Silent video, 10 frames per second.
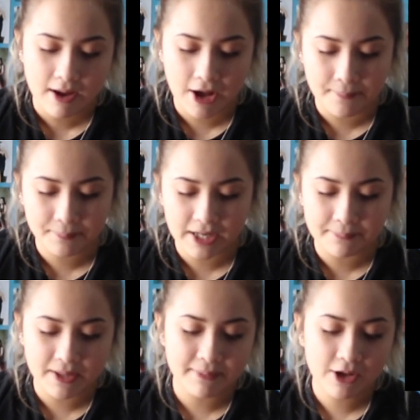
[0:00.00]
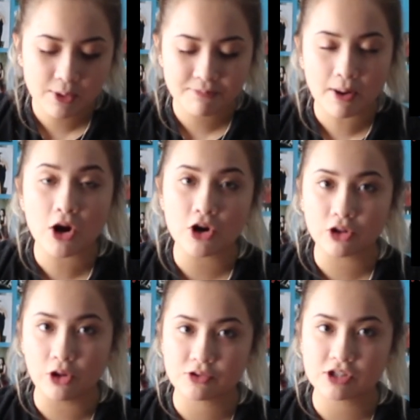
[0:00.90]
um, but maybe I would have brought her
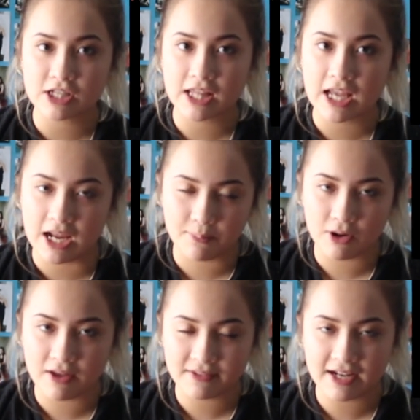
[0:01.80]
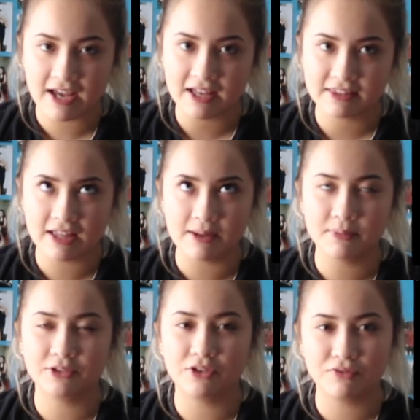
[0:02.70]
closer to the camera and then had
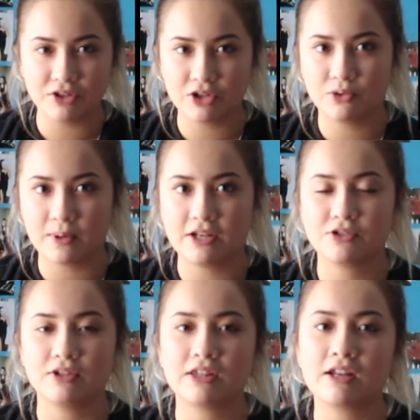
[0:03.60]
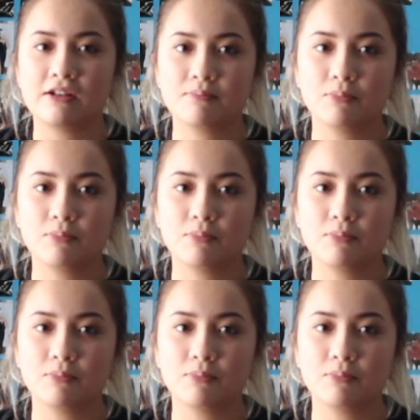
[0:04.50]
them a little further away so that the